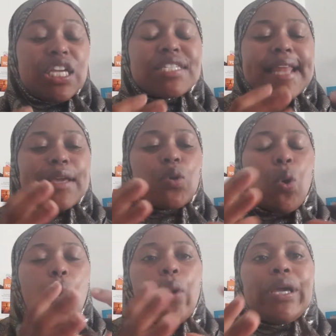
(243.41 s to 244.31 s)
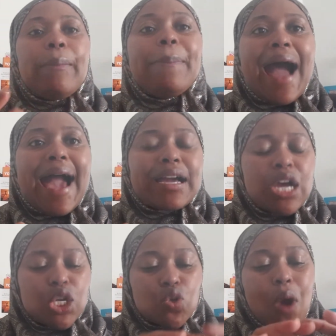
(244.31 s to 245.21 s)
It's like you're going back
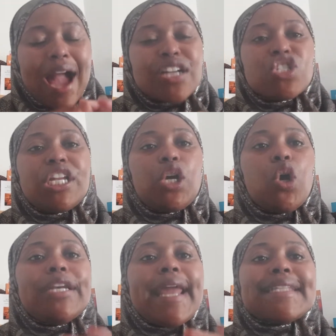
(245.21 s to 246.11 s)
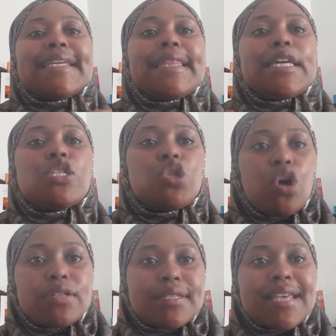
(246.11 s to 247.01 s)
to actually connecting the
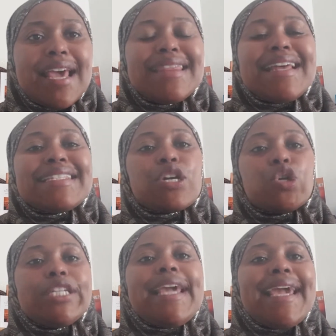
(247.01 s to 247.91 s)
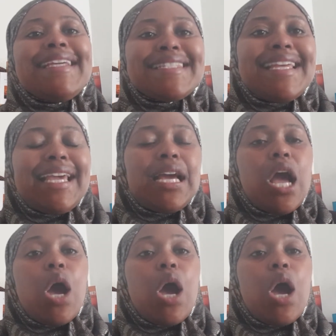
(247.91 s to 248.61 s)
dots that creating